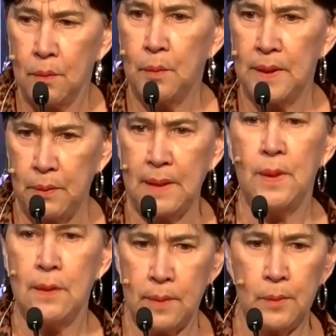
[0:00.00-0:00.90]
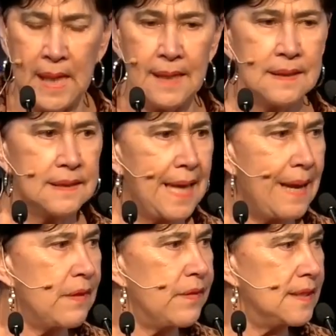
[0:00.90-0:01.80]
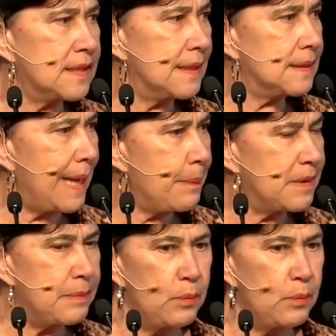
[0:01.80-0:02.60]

we understand that these things happen,